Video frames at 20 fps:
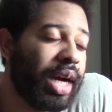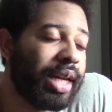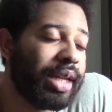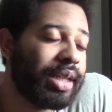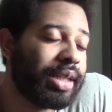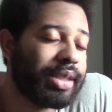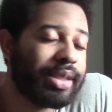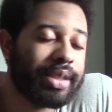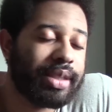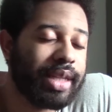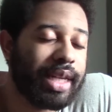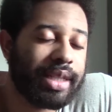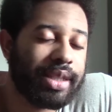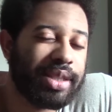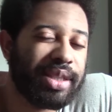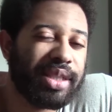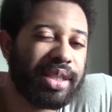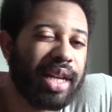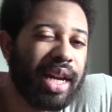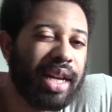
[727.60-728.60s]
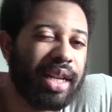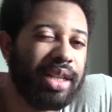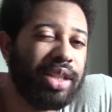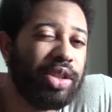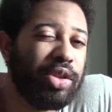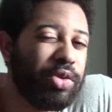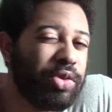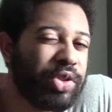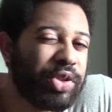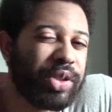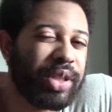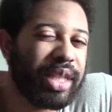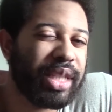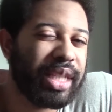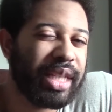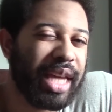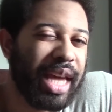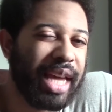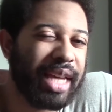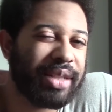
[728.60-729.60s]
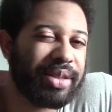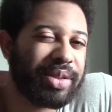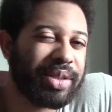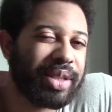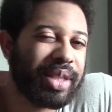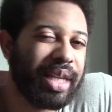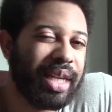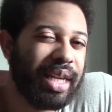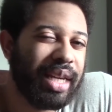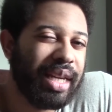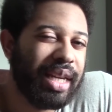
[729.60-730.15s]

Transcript: that's just not usually the case.